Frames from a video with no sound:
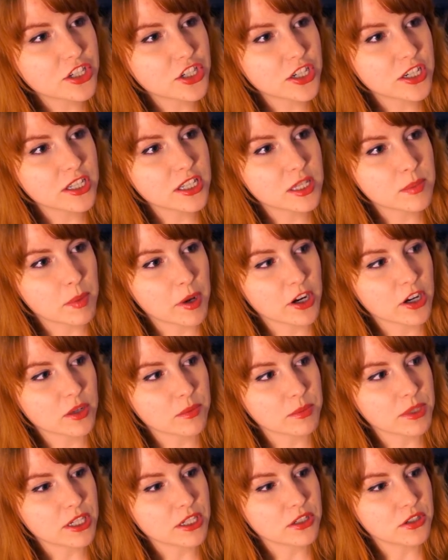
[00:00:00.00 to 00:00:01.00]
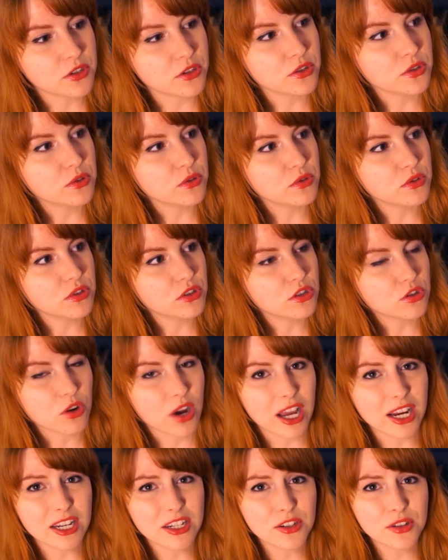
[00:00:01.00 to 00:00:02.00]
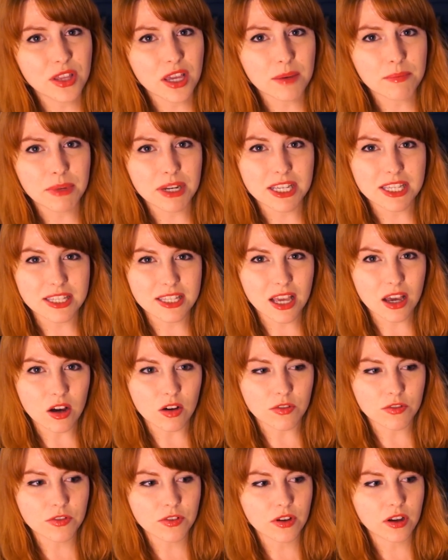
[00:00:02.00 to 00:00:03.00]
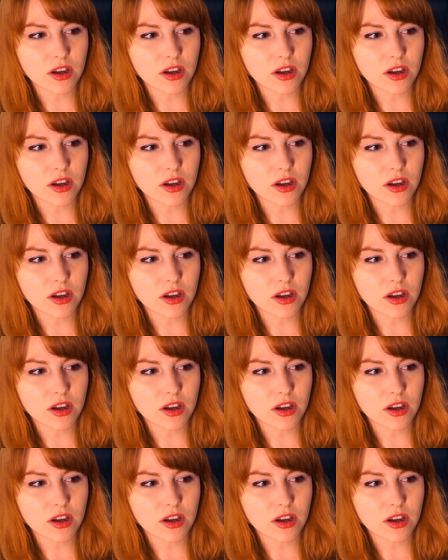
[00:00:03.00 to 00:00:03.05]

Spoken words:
she inspired me to try to do that myself.